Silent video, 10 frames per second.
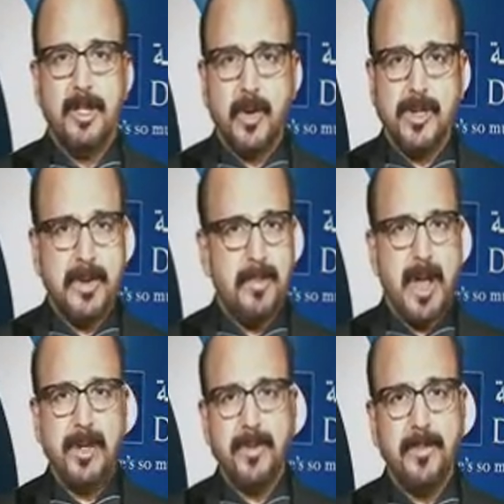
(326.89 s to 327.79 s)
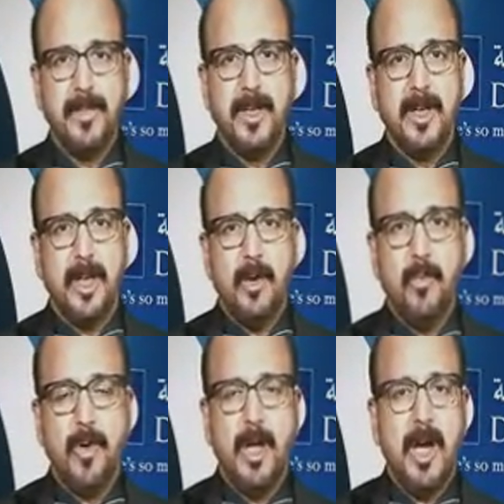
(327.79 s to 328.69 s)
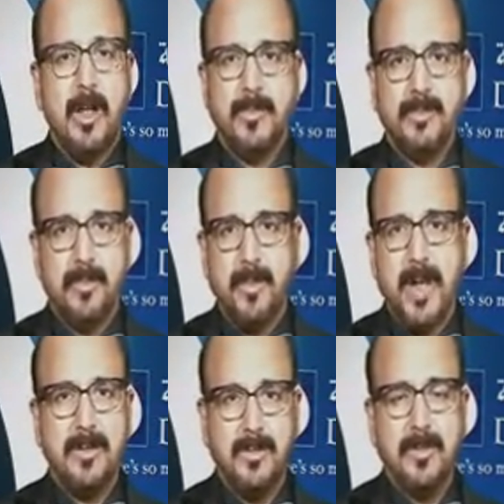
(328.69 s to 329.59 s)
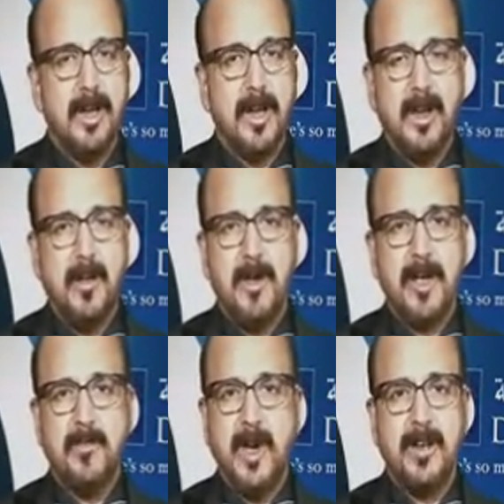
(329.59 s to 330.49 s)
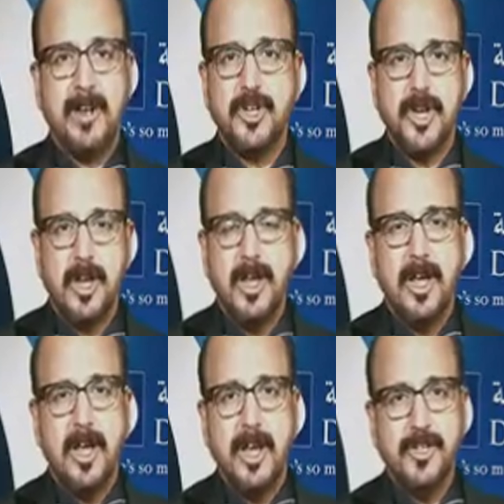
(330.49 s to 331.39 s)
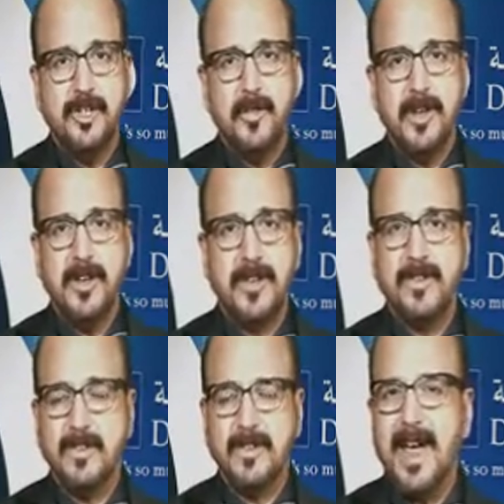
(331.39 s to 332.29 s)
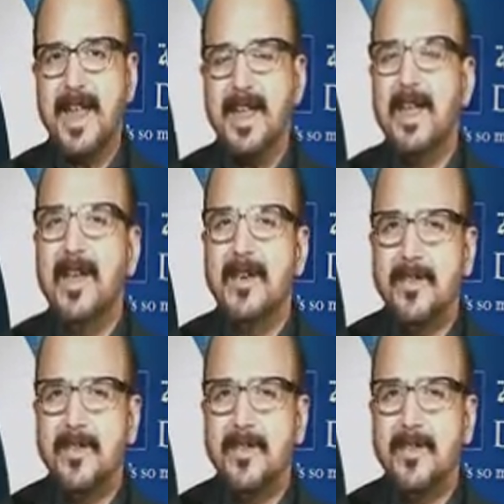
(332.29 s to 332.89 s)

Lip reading: Are they going to supply to Kyiv? Are they going to supply to Crimea, where Russian legitimate interest is there?